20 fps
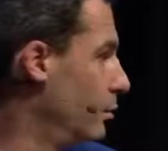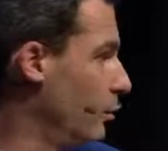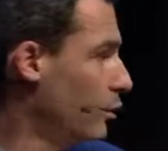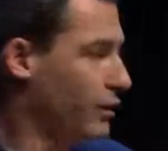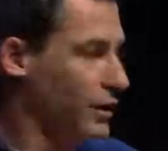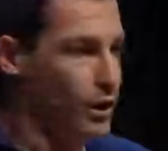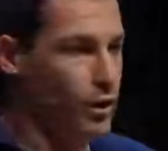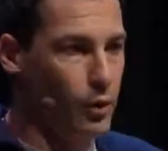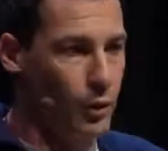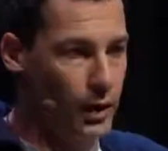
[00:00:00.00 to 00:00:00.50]

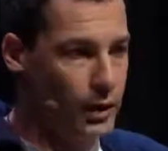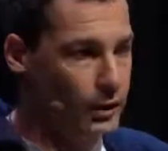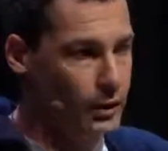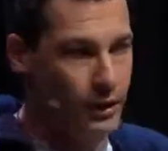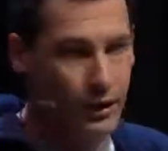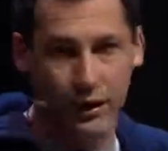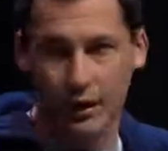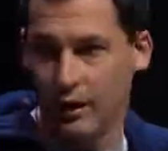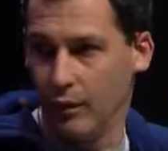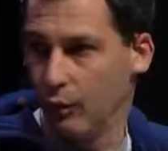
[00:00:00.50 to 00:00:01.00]
moving
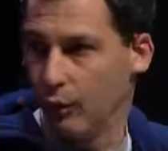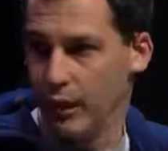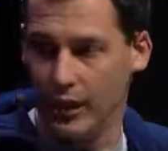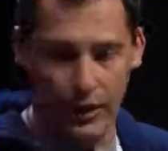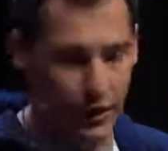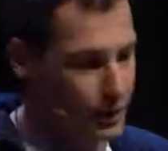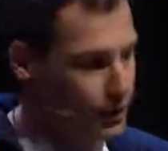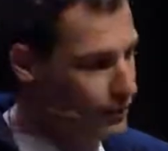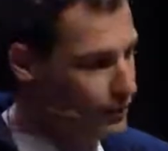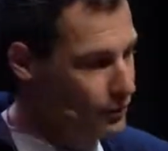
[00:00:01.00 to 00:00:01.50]
quickly and we
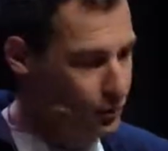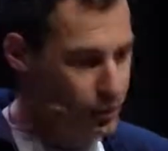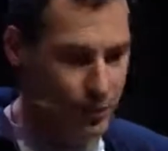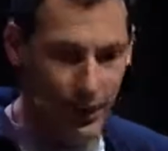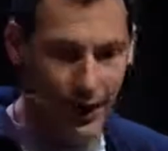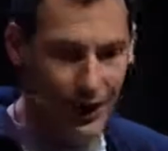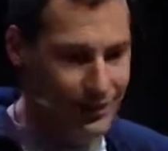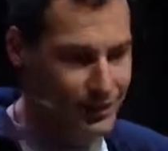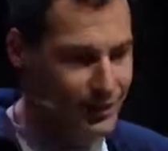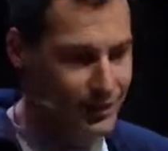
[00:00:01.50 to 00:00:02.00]
can consume
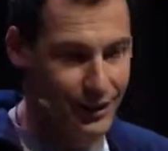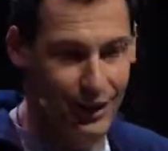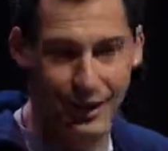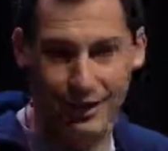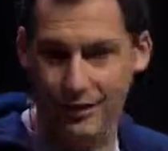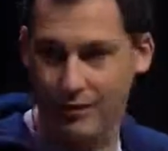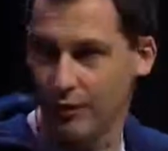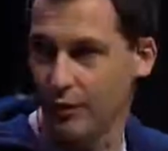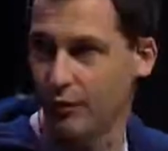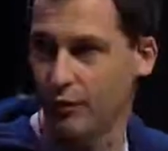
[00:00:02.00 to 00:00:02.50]
lots and
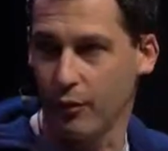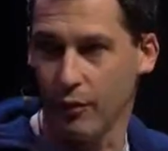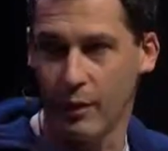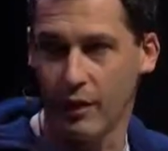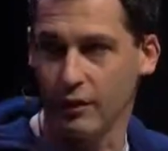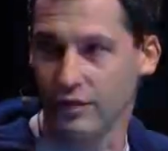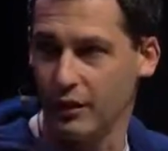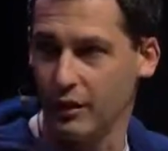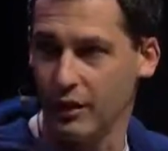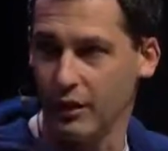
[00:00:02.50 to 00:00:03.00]
lots of
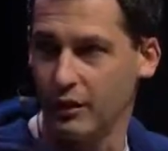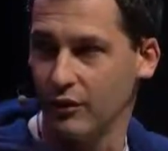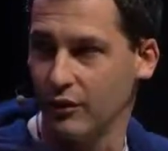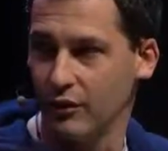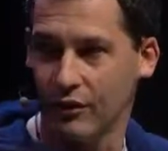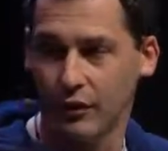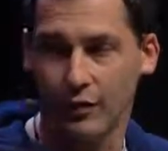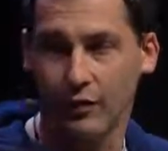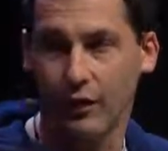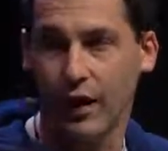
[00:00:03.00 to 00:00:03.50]
information in
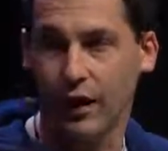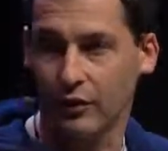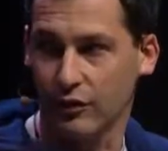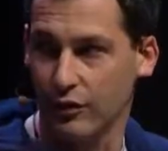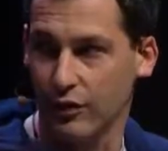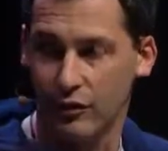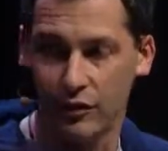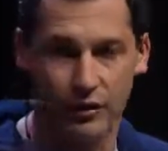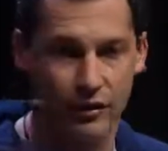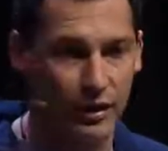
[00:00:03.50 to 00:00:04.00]
just a
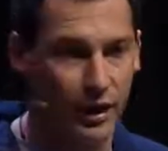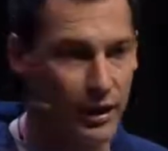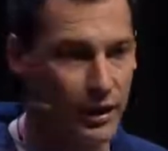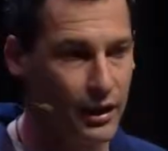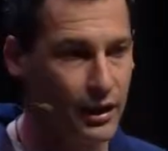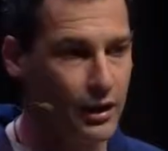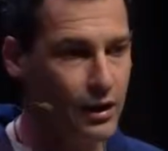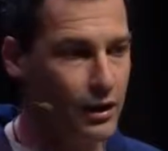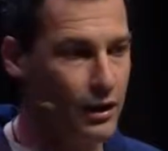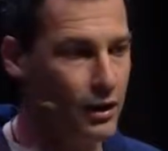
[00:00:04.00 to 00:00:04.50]
fraction of a
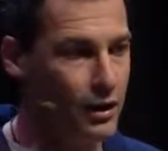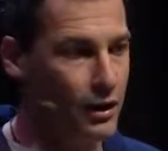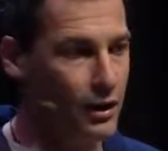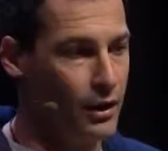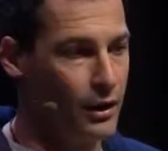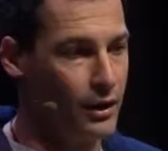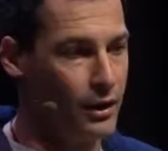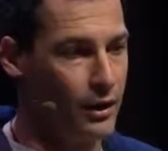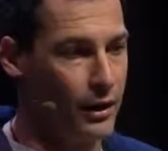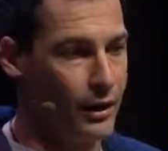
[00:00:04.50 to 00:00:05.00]
second,
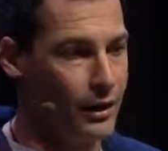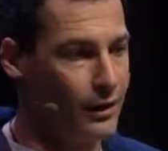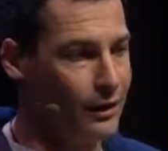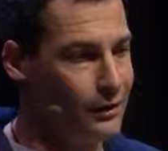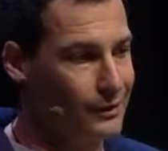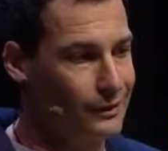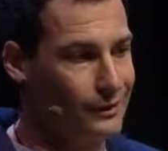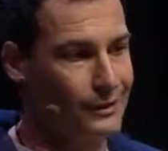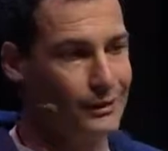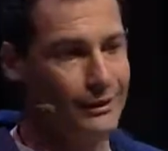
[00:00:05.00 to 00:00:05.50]

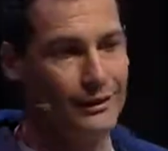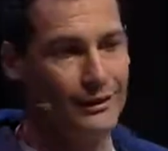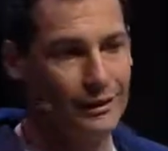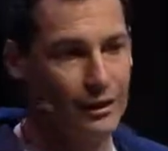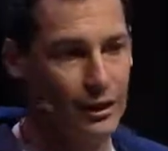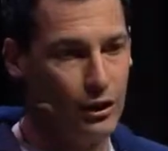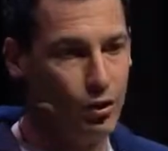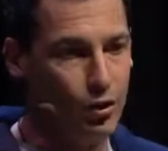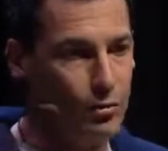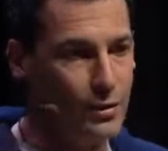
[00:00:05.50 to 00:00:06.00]
like
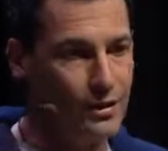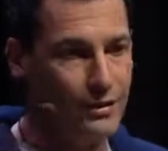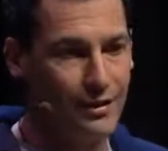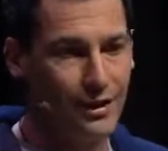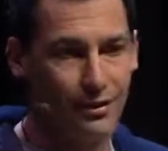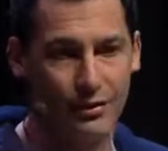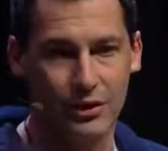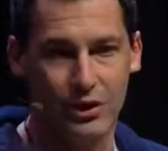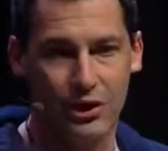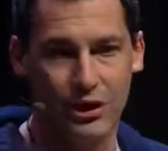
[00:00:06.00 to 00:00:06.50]
humans
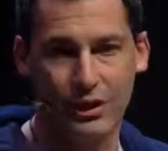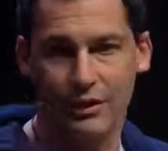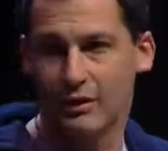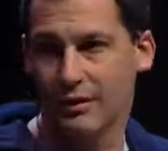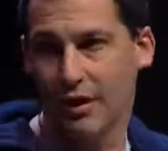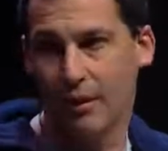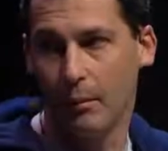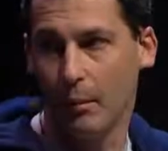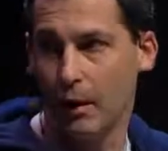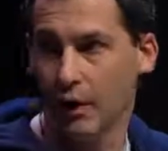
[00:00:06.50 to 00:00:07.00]
haven't
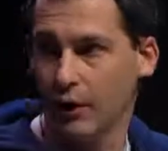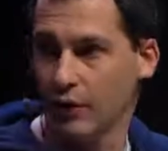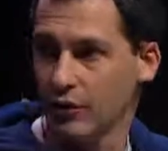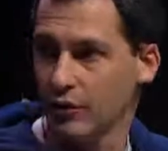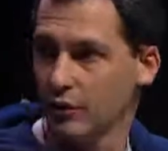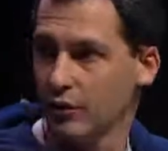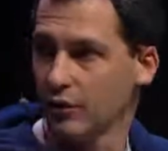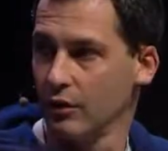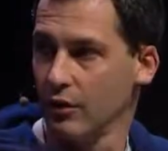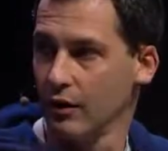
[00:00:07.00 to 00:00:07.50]
changed that
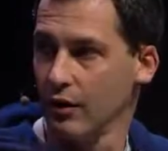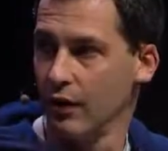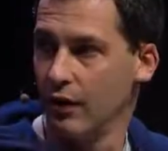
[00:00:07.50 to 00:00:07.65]
much.